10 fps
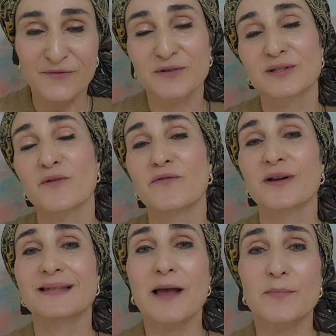So for
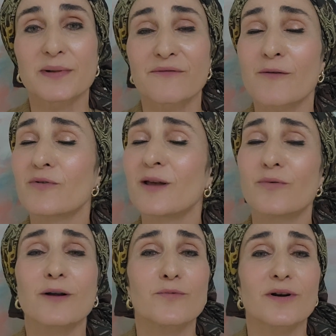example, if I really
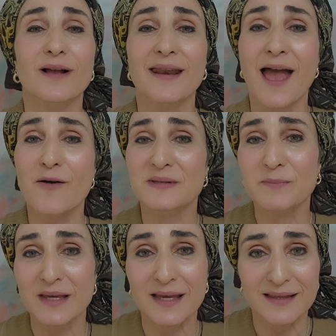want to work on how I'm
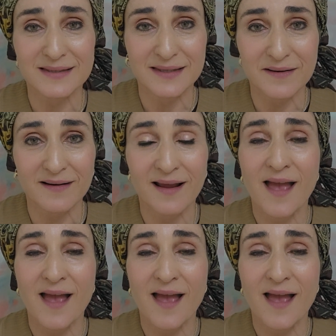speaking this year,